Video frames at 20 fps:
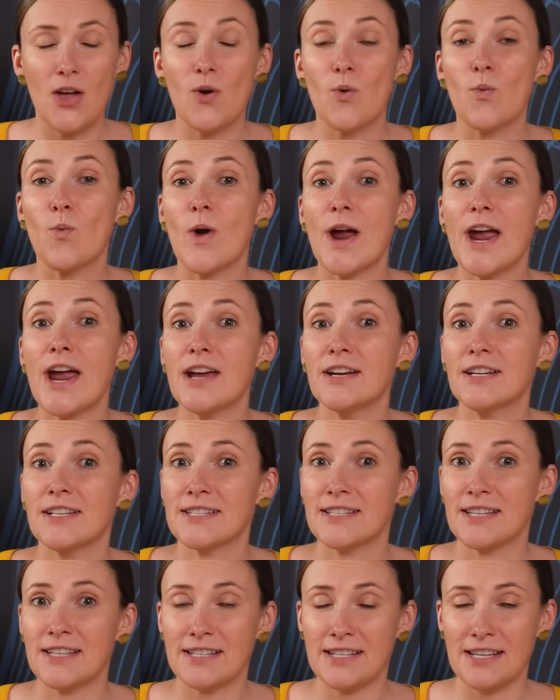Where
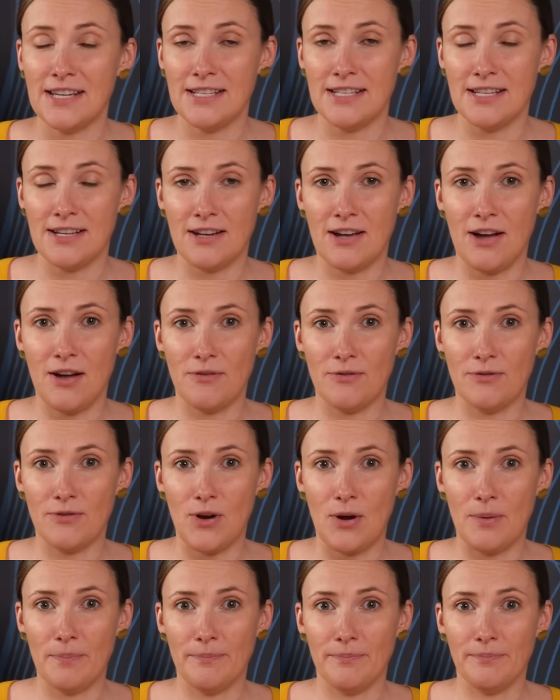does this heating come
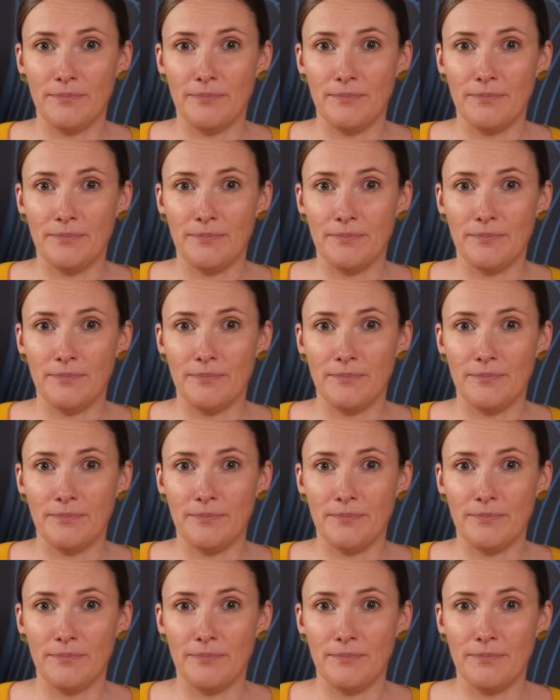from?